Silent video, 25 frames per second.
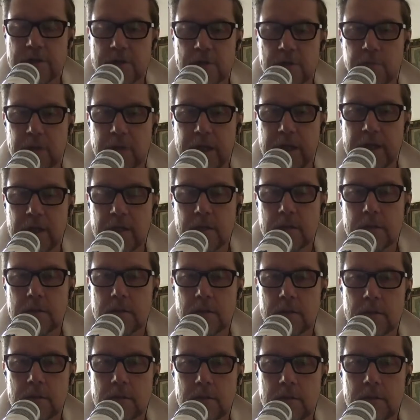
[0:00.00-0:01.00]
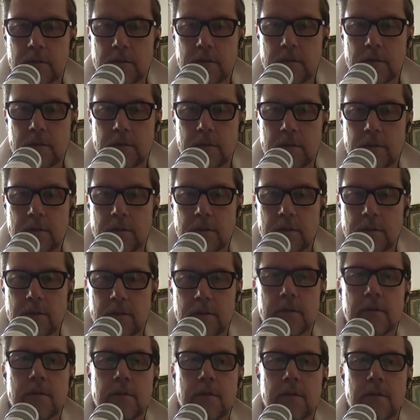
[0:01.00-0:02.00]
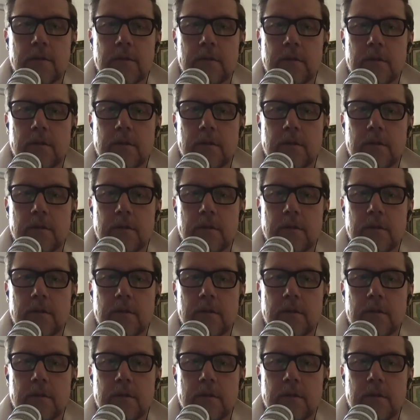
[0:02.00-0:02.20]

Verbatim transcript: Pluto's a planet? What did the French want to call it?